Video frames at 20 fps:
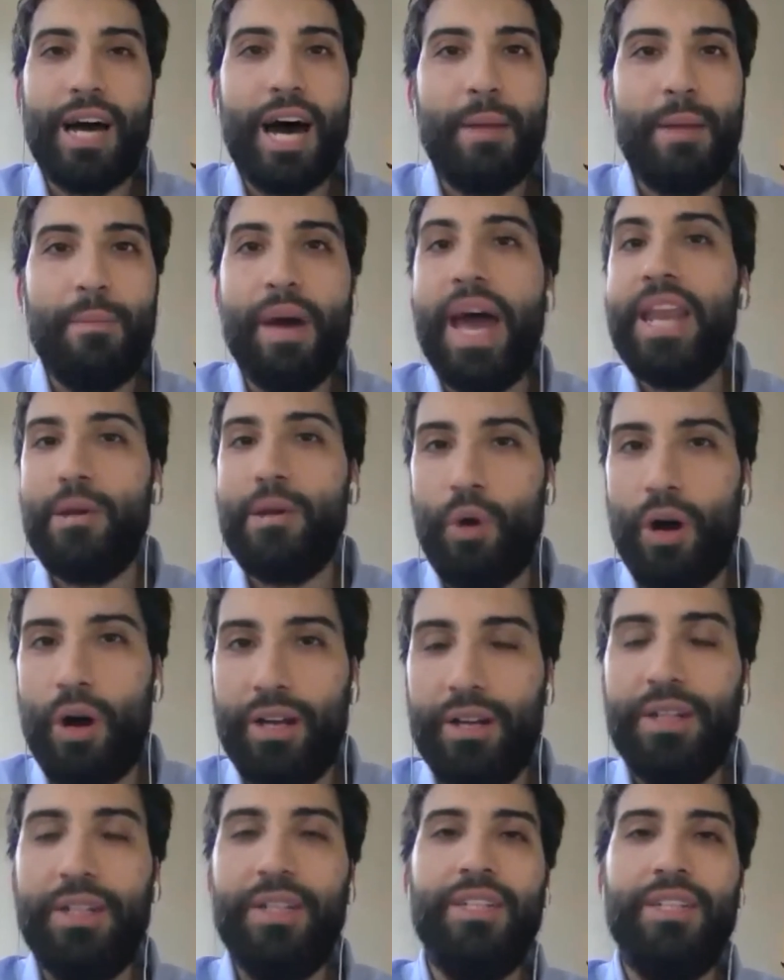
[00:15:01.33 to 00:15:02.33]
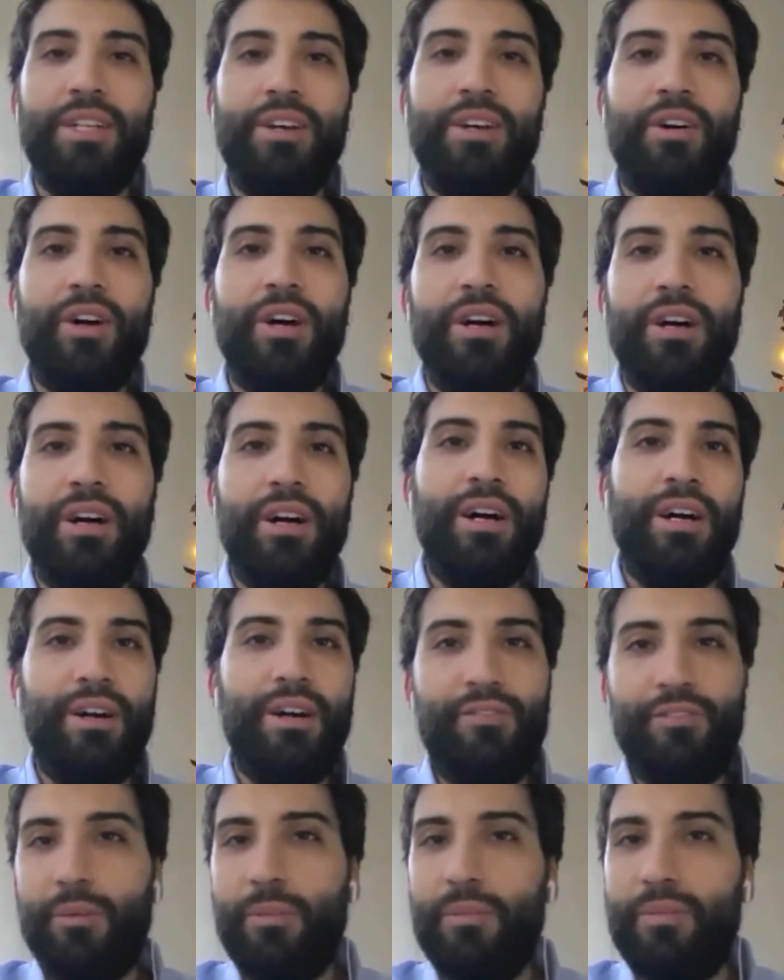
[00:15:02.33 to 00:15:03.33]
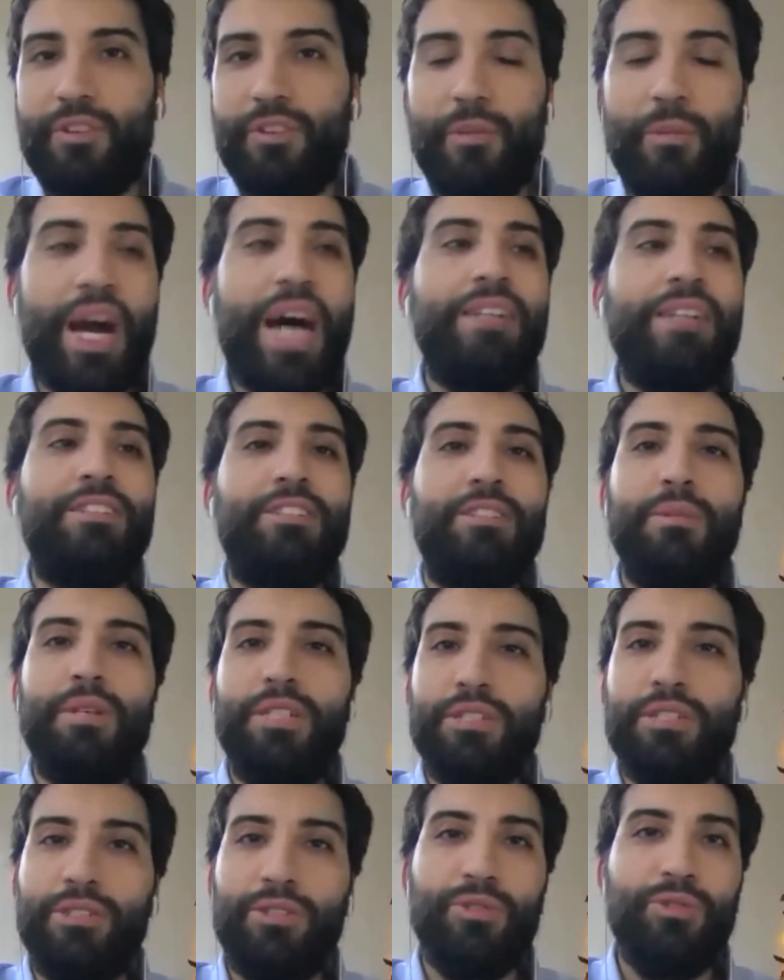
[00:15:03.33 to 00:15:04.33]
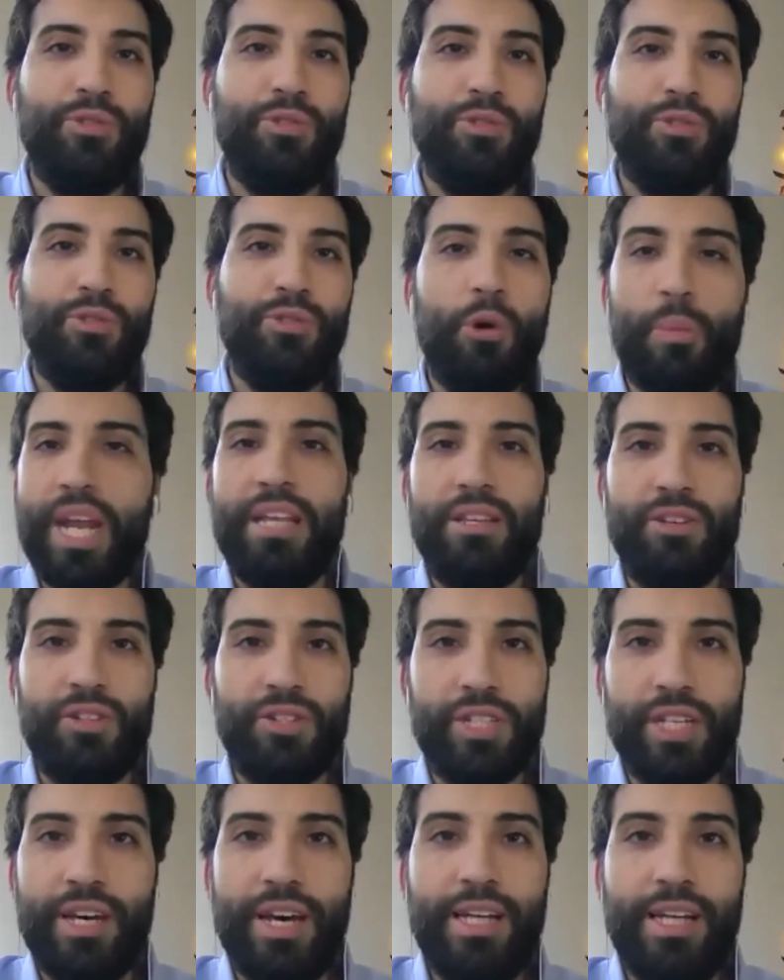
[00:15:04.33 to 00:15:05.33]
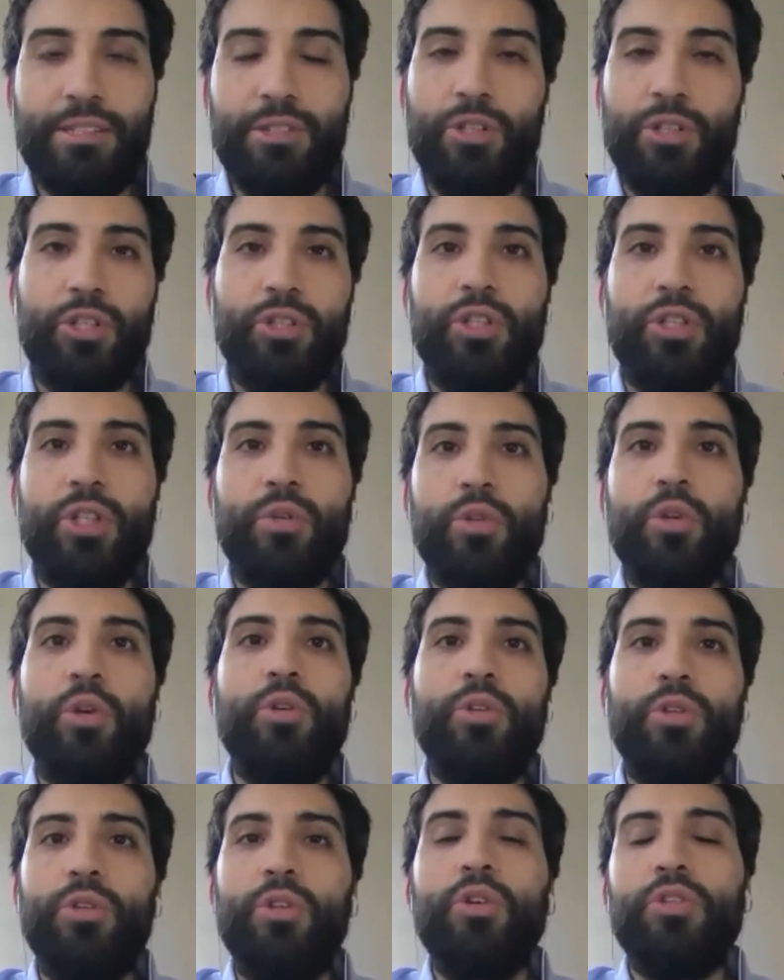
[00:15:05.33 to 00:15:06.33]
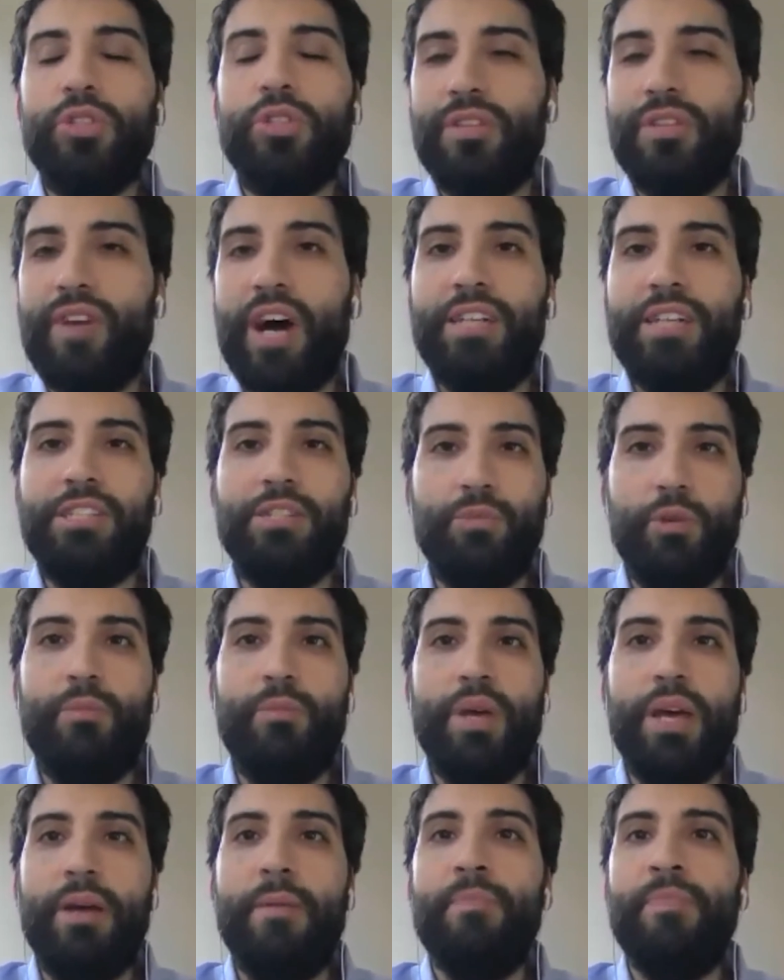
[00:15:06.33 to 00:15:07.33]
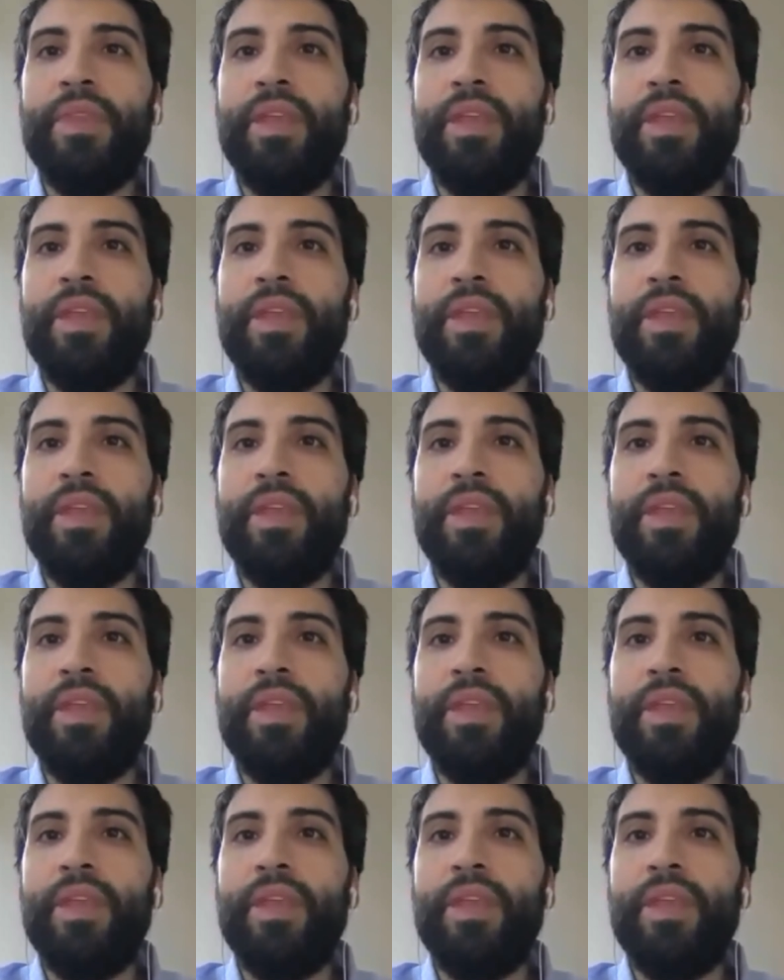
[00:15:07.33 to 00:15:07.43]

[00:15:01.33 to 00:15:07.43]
harm anyone, from customers to operators and so on. So those devices will be